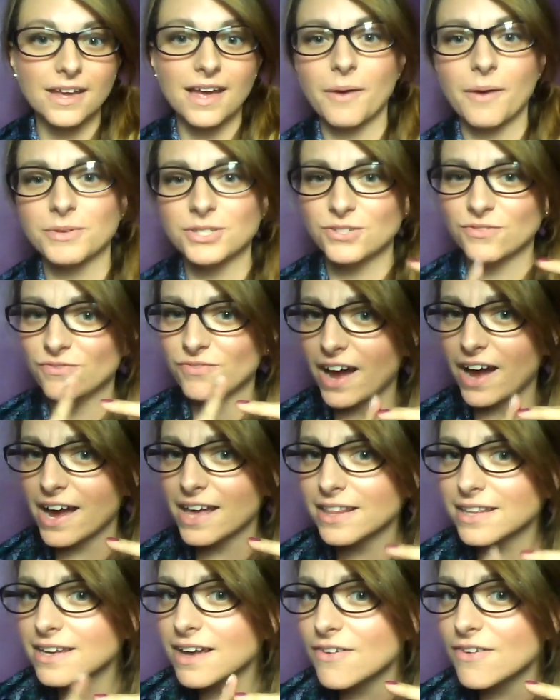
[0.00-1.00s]
I was
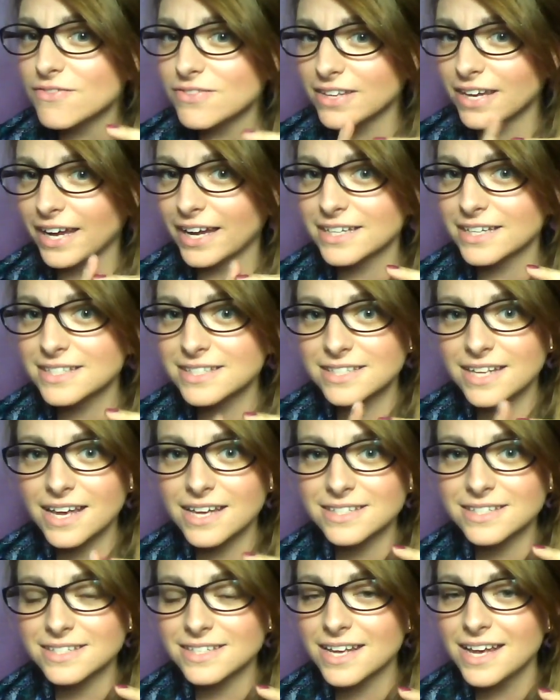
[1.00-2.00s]
filing off the
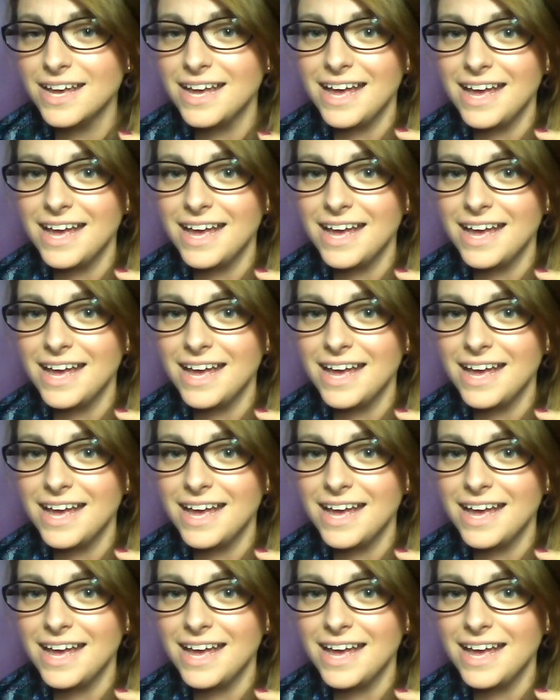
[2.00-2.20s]
excess,